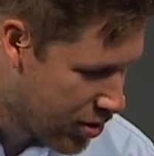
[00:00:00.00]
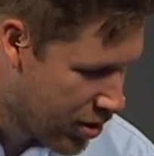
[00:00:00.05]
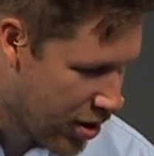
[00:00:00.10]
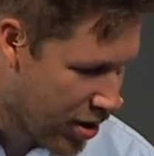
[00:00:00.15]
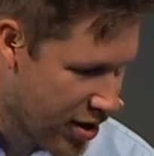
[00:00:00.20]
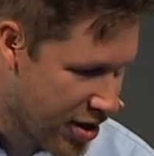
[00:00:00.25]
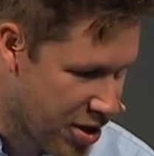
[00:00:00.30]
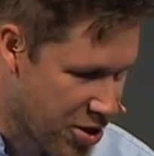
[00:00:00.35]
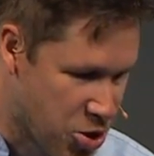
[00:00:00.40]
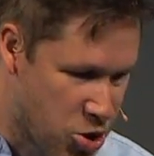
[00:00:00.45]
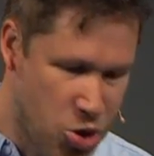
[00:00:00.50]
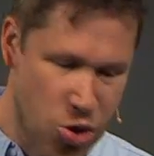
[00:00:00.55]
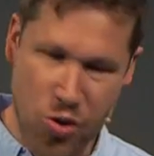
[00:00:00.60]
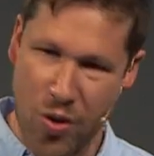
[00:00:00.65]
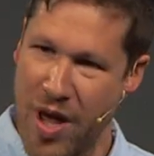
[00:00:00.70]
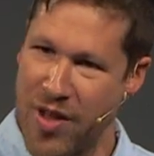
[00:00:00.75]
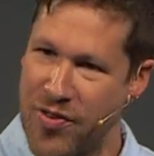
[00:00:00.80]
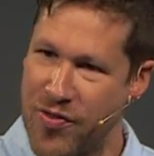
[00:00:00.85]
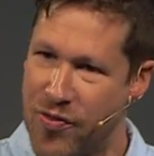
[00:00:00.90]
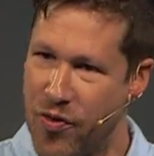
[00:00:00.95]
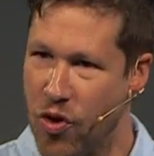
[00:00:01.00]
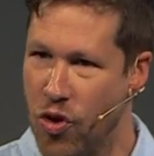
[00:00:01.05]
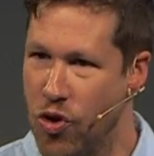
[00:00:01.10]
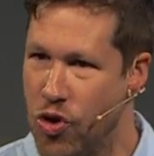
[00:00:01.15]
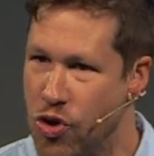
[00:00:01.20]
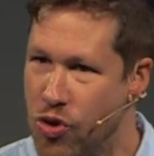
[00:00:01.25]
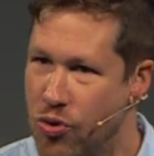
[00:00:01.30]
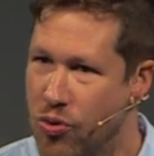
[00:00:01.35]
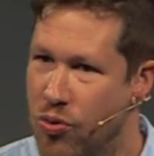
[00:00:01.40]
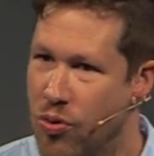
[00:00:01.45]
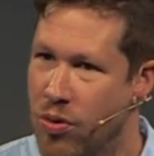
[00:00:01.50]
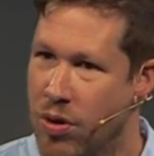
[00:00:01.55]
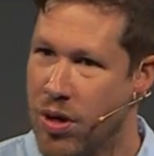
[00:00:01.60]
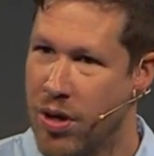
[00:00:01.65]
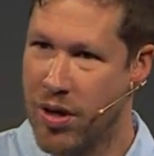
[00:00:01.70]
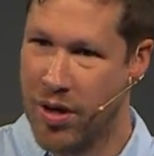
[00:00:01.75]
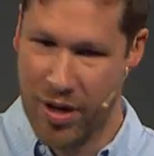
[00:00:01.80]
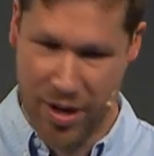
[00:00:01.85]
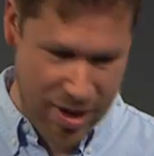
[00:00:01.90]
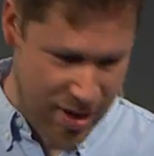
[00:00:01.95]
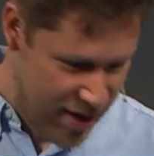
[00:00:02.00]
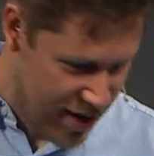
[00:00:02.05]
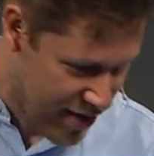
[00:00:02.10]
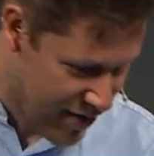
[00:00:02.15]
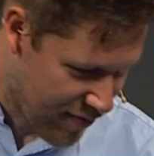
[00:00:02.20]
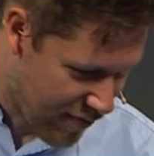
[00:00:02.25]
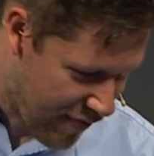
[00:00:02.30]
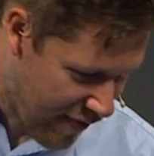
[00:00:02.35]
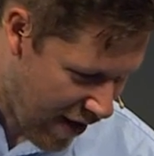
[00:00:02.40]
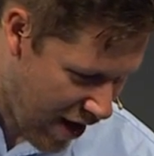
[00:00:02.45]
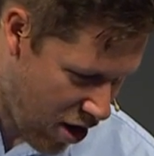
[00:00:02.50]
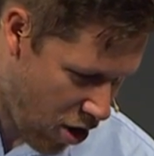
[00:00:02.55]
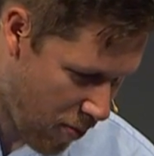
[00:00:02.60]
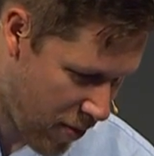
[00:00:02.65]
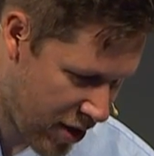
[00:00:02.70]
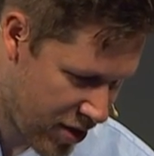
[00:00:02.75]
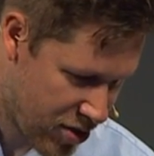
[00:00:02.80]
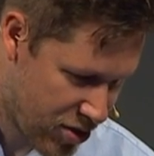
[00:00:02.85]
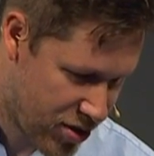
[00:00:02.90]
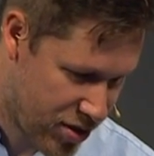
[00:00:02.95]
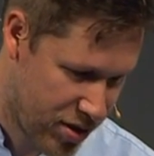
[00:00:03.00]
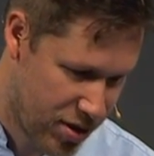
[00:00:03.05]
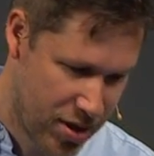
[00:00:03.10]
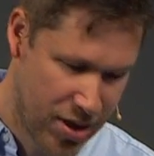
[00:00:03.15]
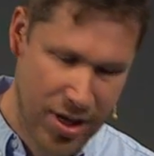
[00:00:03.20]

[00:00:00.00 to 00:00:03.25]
uh, in a stressful new environment.